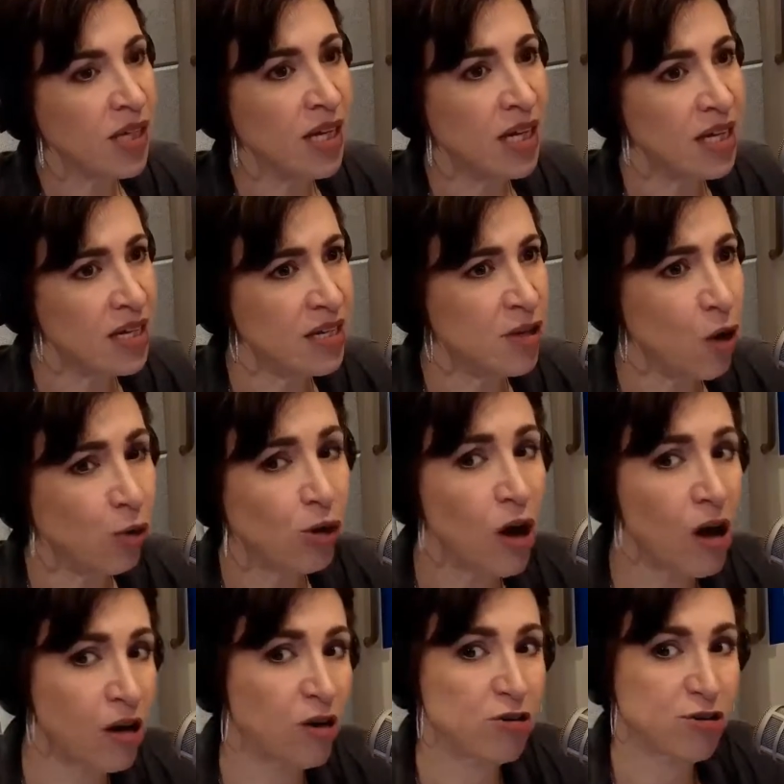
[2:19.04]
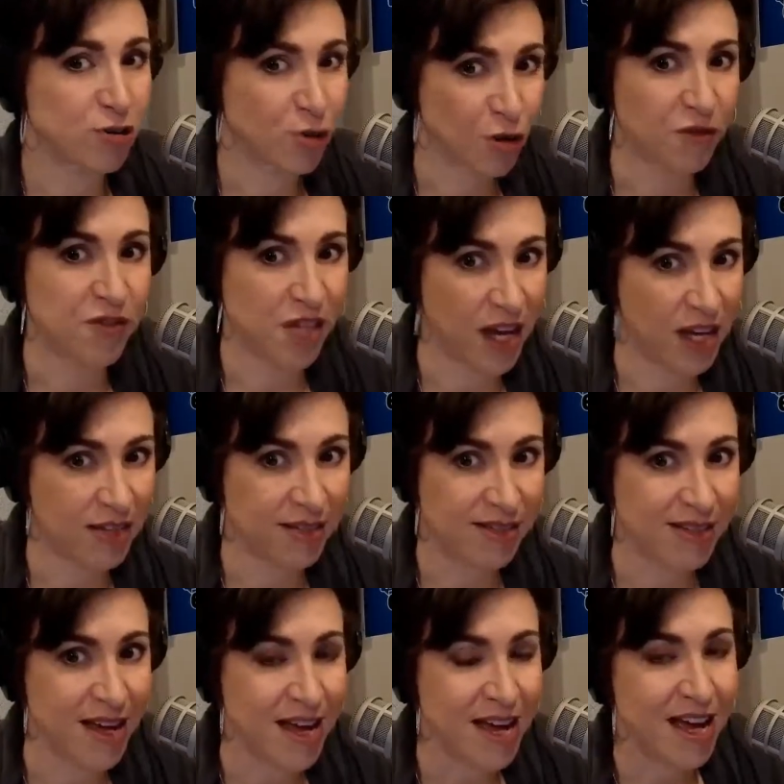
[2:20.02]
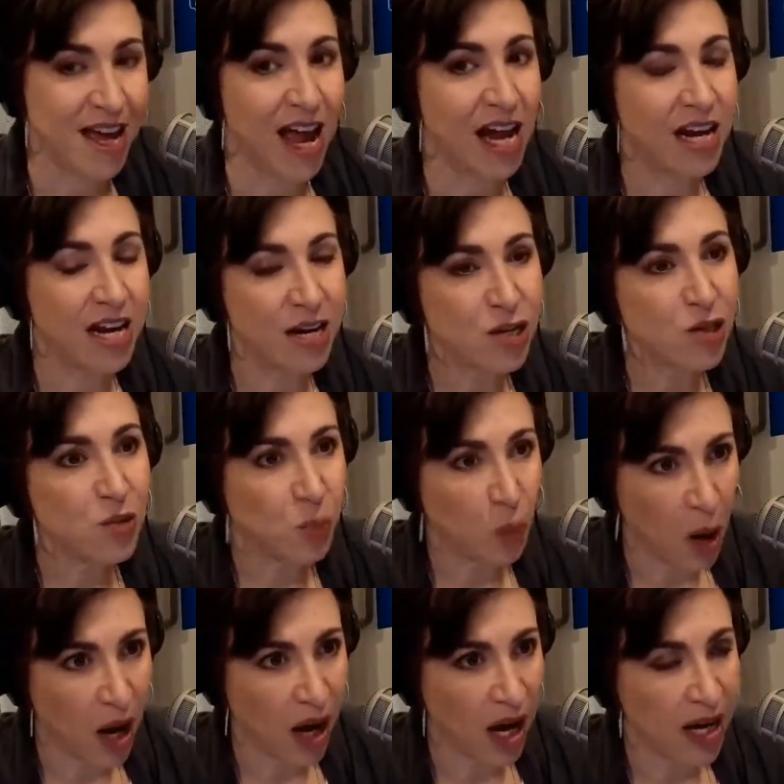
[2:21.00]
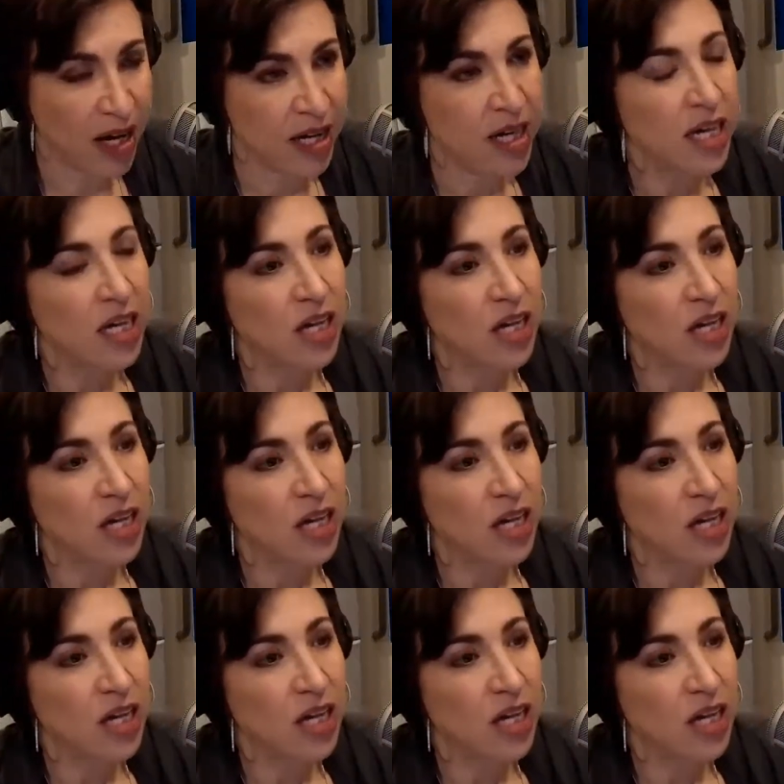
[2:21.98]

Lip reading: it no longer serves us. And here's why.